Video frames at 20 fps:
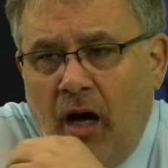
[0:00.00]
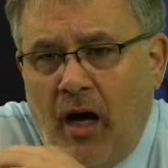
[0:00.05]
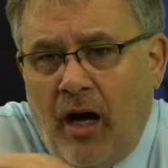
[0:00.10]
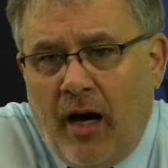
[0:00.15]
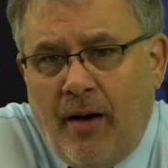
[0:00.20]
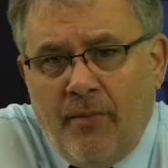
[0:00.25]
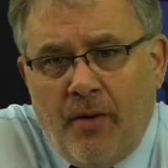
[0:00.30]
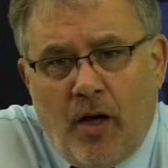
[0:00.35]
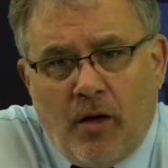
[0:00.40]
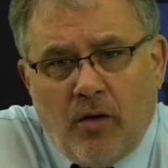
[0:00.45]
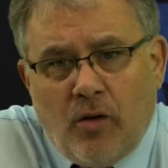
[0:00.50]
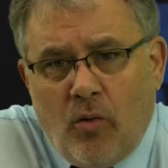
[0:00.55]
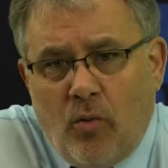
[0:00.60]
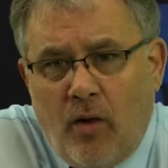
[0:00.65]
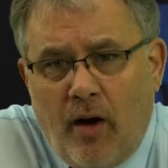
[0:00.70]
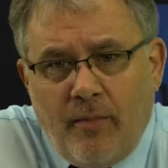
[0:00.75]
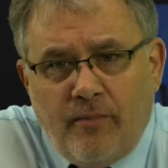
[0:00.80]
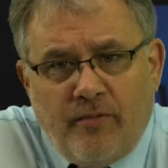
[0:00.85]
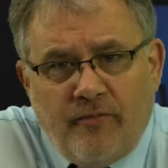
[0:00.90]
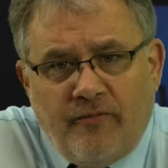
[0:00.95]
I'm not going to
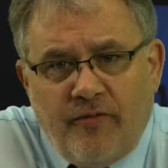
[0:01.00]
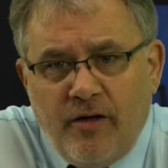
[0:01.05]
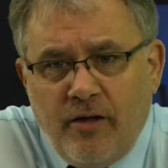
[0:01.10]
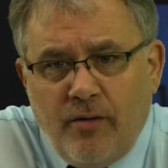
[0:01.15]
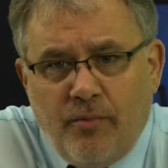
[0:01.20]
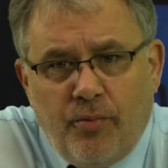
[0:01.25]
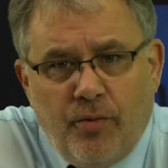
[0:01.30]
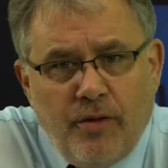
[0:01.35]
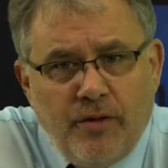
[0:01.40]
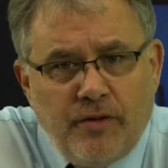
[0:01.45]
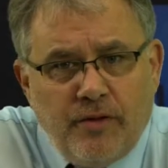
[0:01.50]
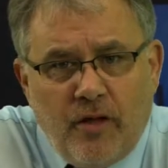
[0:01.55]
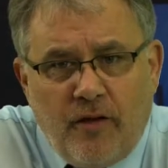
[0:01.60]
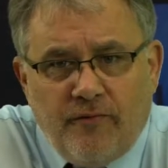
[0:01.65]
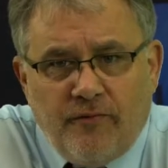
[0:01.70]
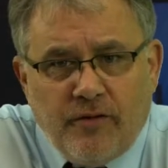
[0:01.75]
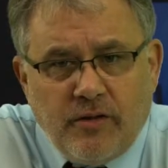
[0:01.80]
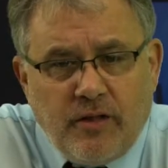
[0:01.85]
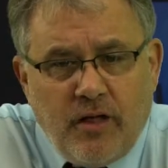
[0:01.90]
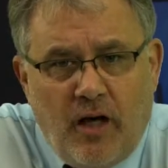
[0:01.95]
wipe the fingerprints
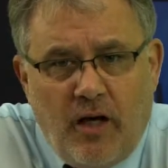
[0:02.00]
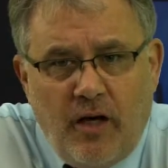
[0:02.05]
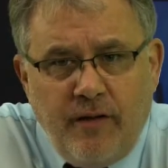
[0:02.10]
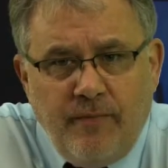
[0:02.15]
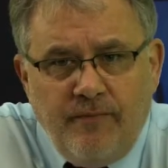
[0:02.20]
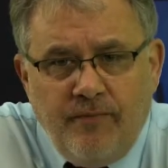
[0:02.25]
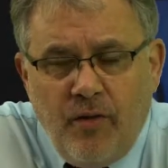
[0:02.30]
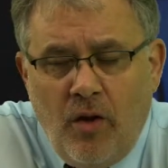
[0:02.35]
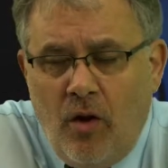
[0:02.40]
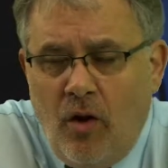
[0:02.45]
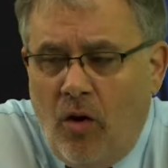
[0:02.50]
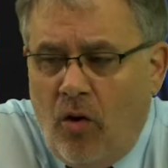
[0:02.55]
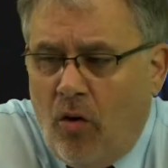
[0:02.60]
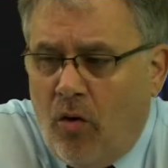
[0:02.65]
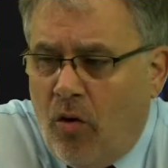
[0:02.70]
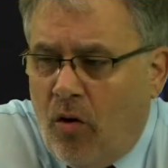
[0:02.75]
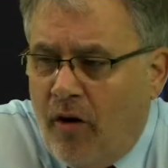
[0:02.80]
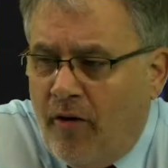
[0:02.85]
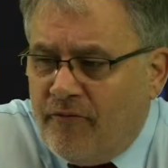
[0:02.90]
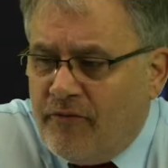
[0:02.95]
off the gun
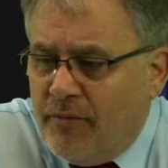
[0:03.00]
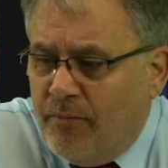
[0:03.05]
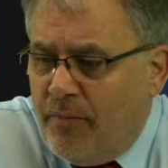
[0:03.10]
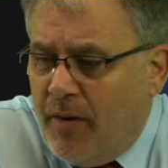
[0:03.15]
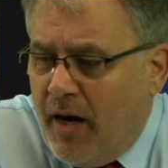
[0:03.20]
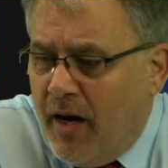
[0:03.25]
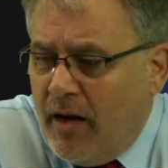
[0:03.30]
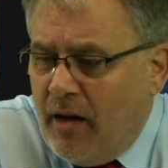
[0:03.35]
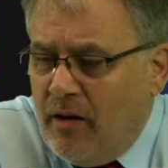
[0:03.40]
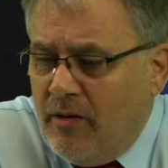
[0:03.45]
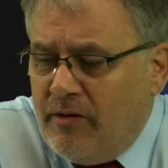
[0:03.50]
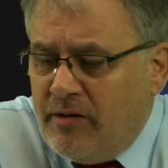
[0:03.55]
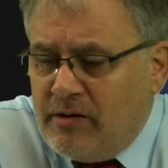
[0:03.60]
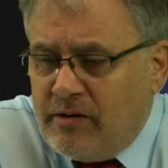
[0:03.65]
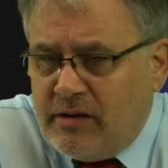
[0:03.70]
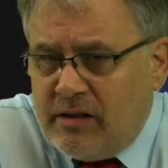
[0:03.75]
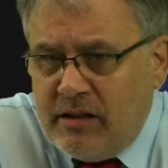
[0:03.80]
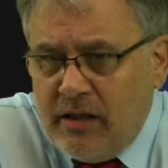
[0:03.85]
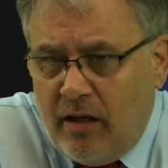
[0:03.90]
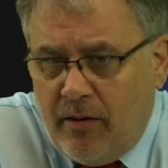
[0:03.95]
or off the bottle
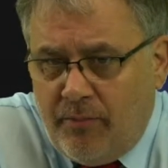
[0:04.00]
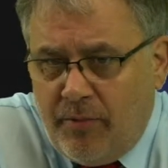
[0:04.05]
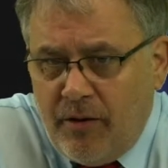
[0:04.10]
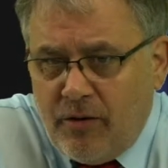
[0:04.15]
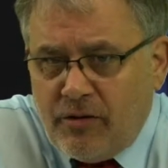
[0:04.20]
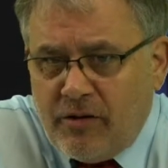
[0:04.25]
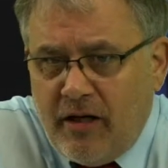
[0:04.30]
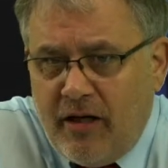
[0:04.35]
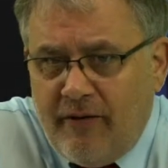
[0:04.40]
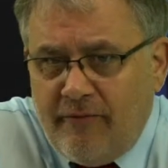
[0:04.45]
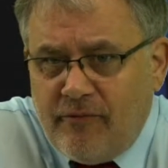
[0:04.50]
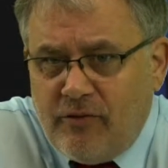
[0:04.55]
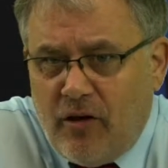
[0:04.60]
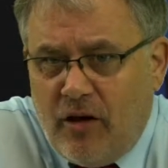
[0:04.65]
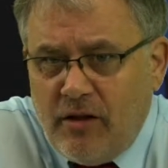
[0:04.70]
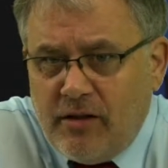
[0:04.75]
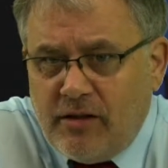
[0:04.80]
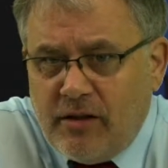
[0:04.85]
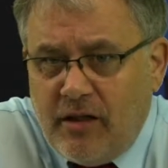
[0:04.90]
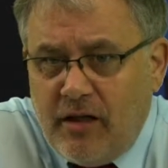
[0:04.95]
that appears to have
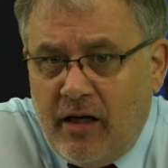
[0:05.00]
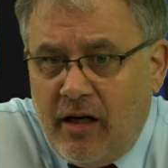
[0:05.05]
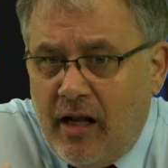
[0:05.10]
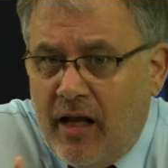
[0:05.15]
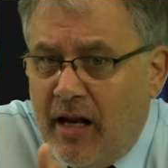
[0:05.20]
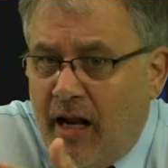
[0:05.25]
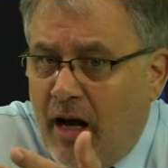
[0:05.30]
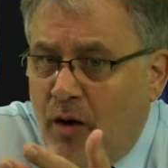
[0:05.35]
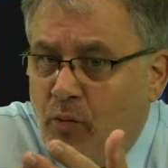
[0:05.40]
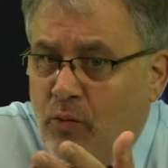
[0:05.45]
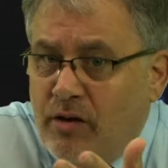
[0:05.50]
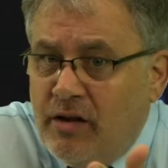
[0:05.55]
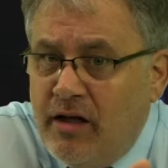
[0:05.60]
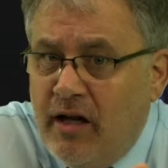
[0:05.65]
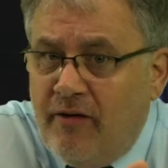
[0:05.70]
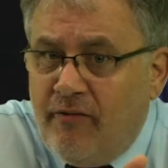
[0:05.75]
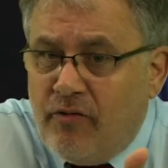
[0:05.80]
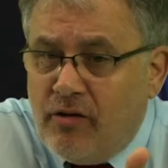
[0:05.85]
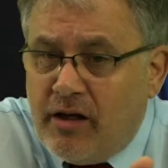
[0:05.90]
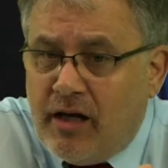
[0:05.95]
drugs in it, and I would
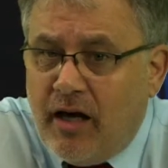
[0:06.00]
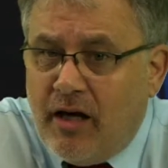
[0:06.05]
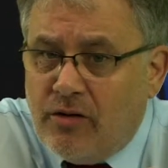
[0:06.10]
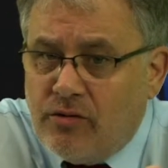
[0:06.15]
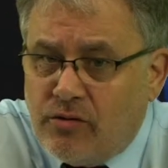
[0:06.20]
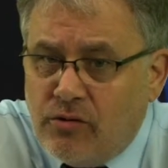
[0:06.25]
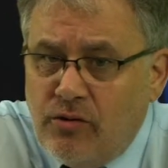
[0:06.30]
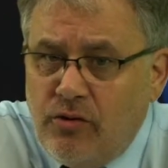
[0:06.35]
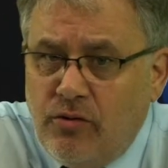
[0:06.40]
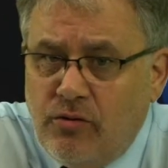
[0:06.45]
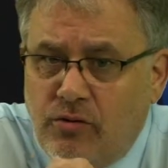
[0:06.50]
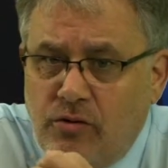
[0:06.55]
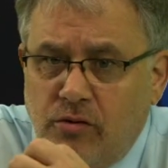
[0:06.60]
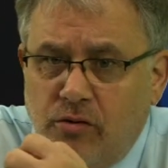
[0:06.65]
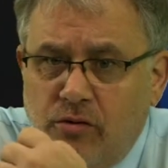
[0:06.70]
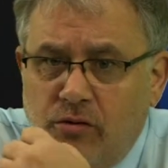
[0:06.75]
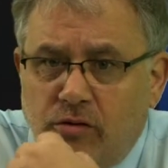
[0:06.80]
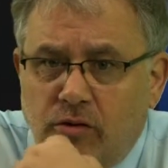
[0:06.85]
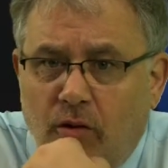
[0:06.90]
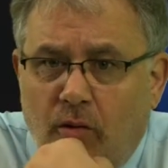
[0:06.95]
never counsel you to
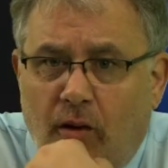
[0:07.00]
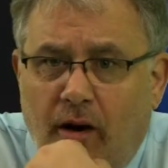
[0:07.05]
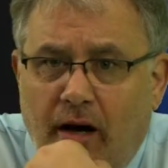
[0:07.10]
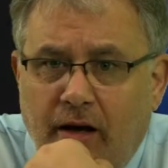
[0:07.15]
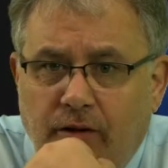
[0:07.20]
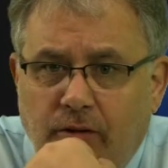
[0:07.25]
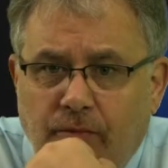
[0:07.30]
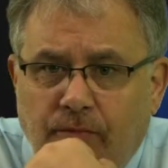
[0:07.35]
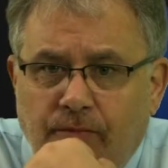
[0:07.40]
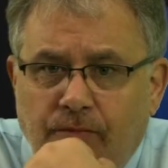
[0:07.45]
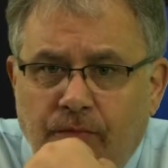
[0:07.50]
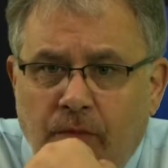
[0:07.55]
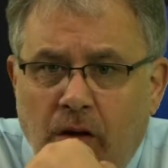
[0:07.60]
do so either.